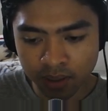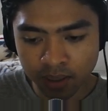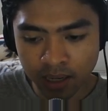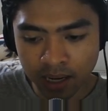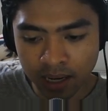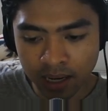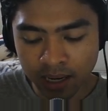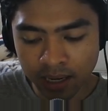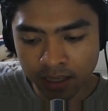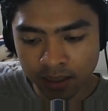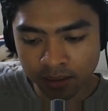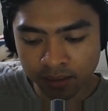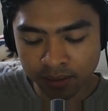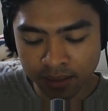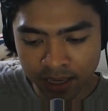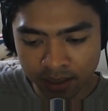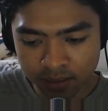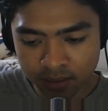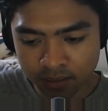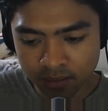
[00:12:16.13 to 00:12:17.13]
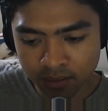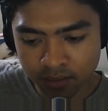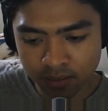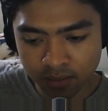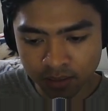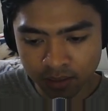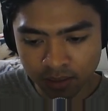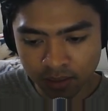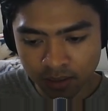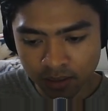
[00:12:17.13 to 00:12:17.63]
I next,
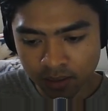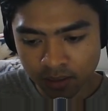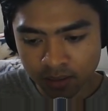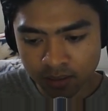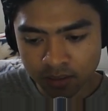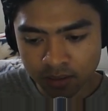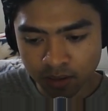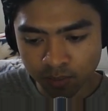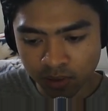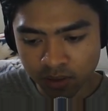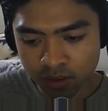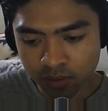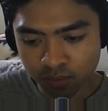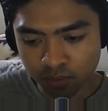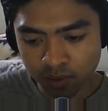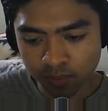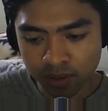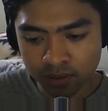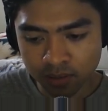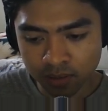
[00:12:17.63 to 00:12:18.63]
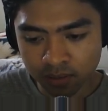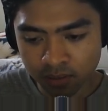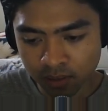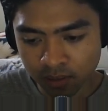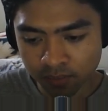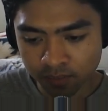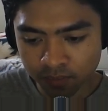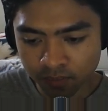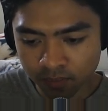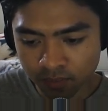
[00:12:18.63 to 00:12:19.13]
so plus 1 basically.
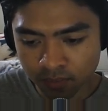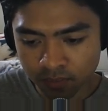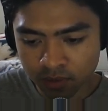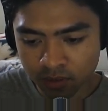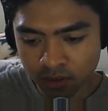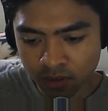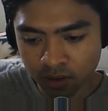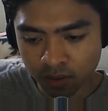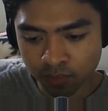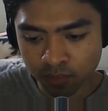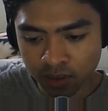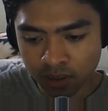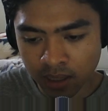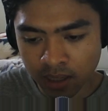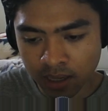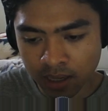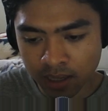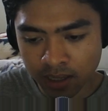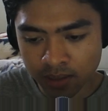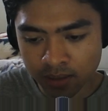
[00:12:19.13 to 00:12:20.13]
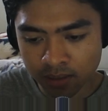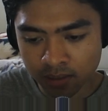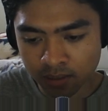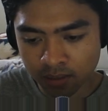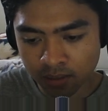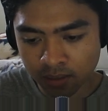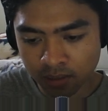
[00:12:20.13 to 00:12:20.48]
So pi